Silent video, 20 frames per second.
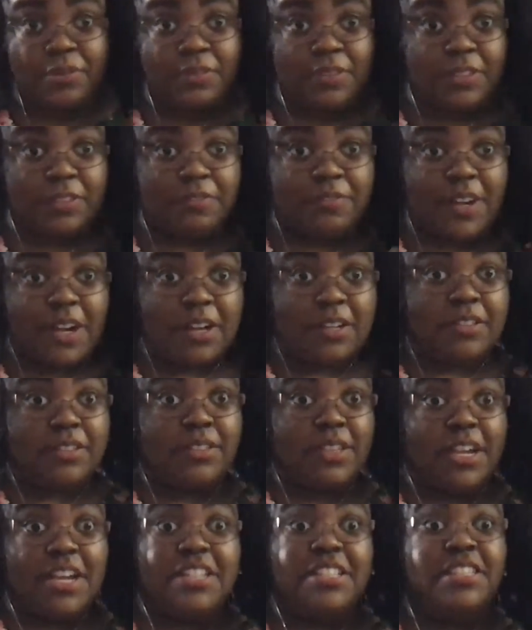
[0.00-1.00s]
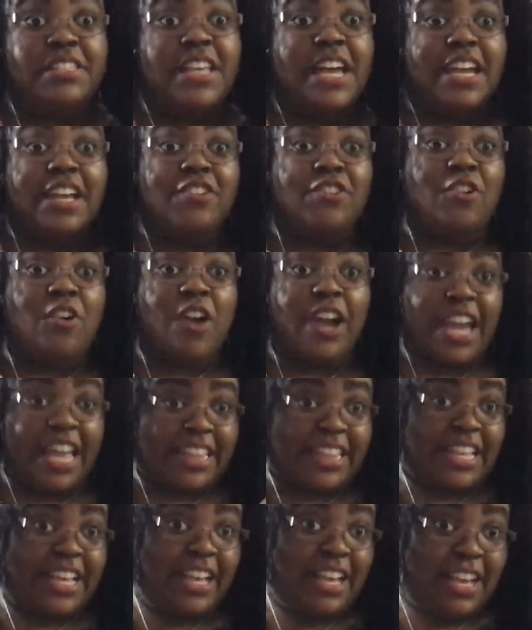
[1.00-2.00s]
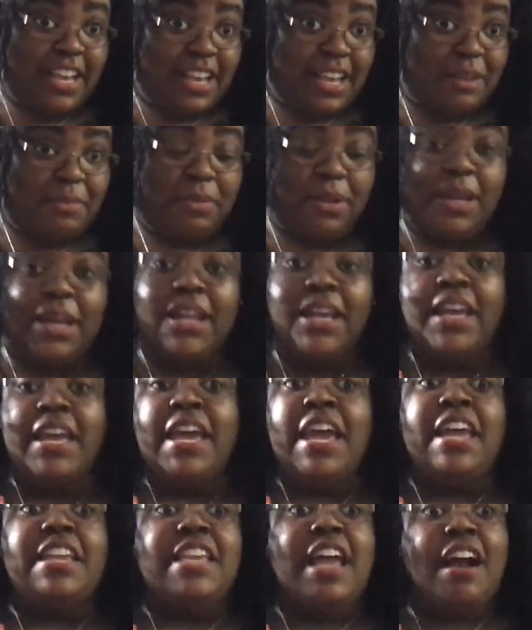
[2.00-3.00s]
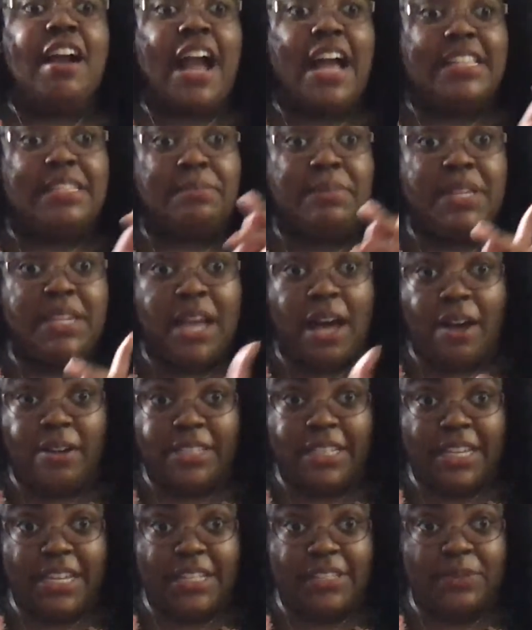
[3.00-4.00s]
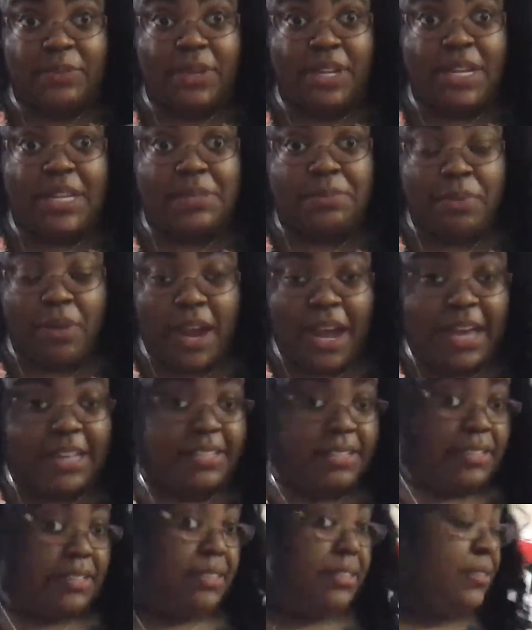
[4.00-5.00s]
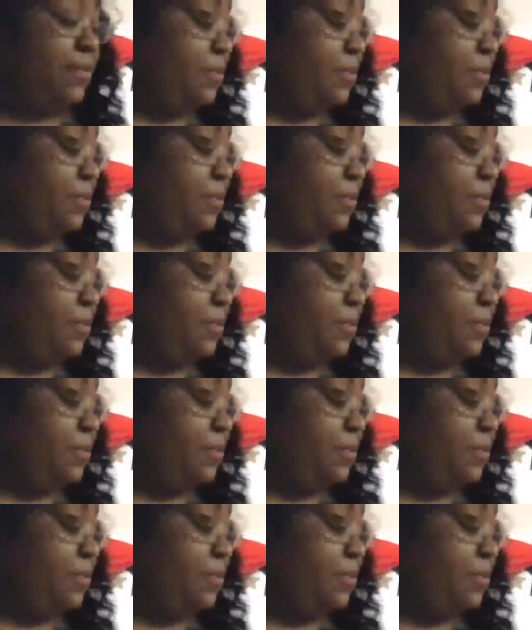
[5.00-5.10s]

for the first. There is a second drawing at the end, but y'all got to be logged in to win these prizes.